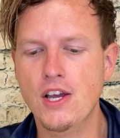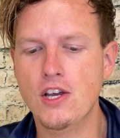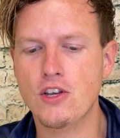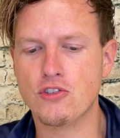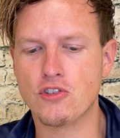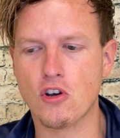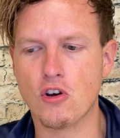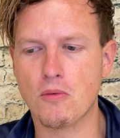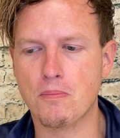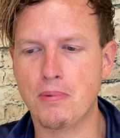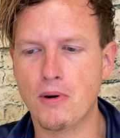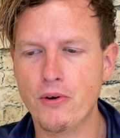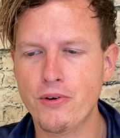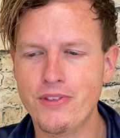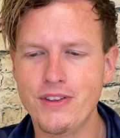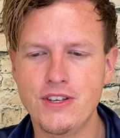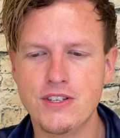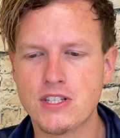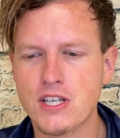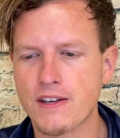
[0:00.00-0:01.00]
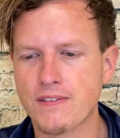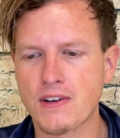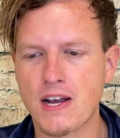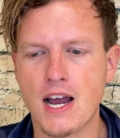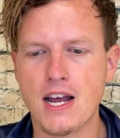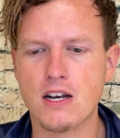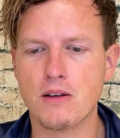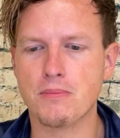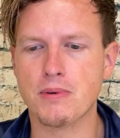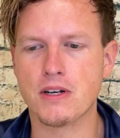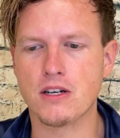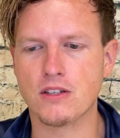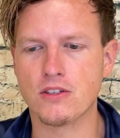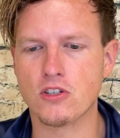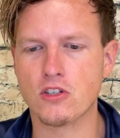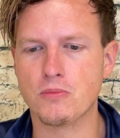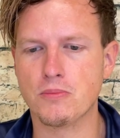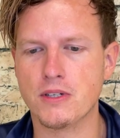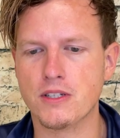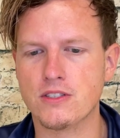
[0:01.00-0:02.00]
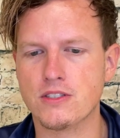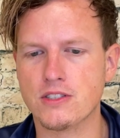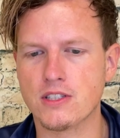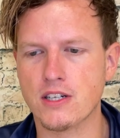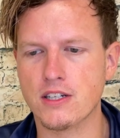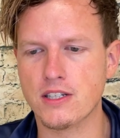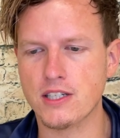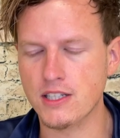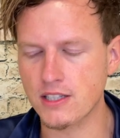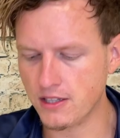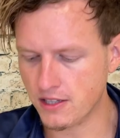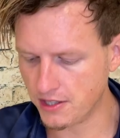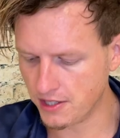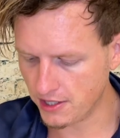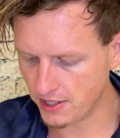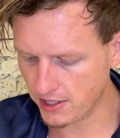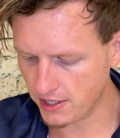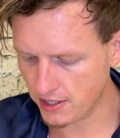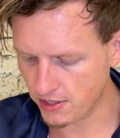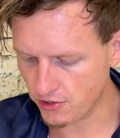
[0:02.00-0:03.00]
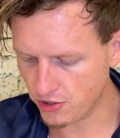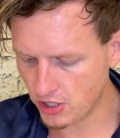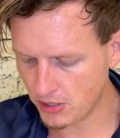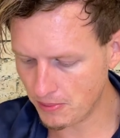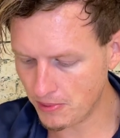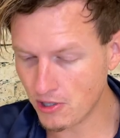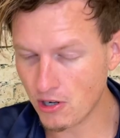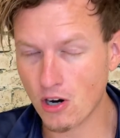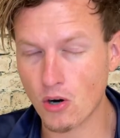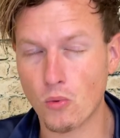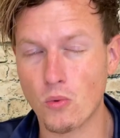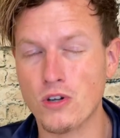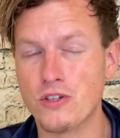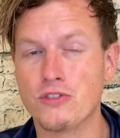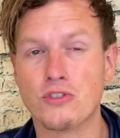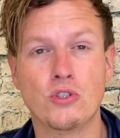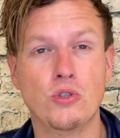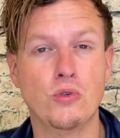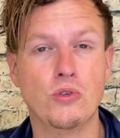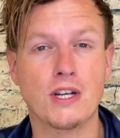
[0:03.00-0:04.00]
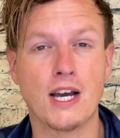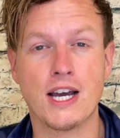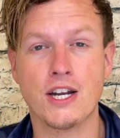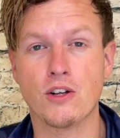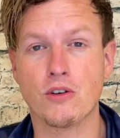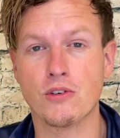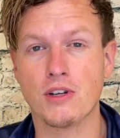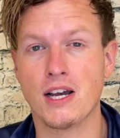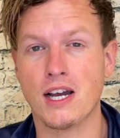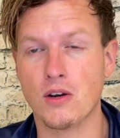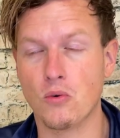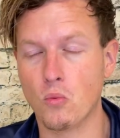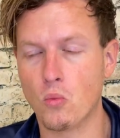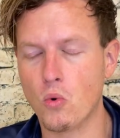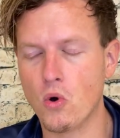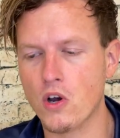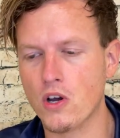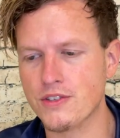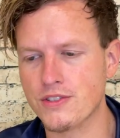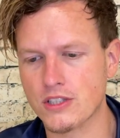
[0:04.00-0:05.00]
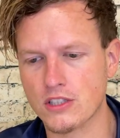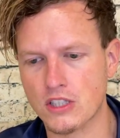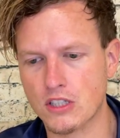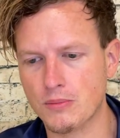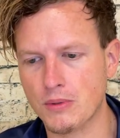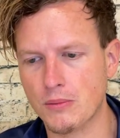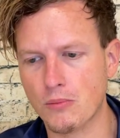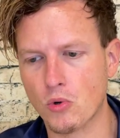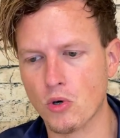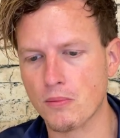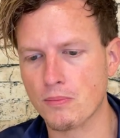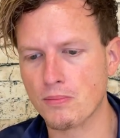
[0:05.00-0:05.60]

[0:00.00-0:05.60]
So both these have kind of been a little bit studied. The GBR12909 was a little bit more